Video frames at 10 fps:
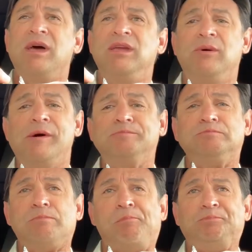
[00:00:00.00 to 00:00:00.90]
You know
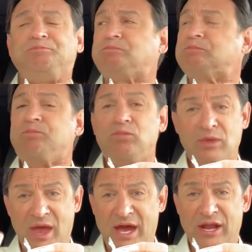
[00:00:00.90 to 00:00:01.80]

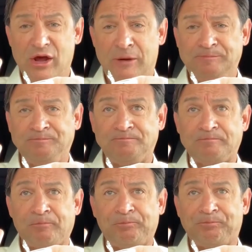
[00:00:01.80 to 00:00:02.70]
what? I gotta go.
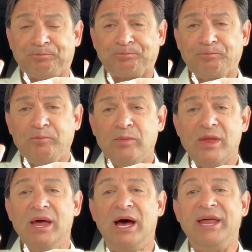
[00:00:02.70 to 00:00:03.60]

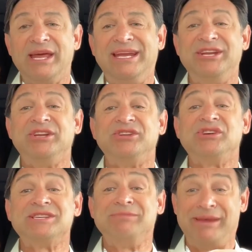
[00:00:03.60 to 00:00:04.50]
I think I need to
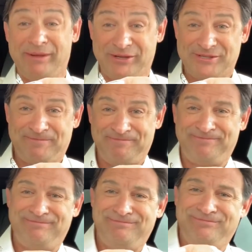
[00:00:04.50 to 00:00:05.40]
check some emails.
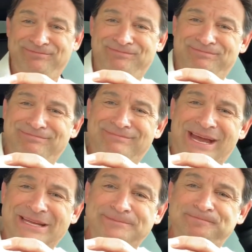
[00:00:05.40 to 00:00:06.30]
Bye.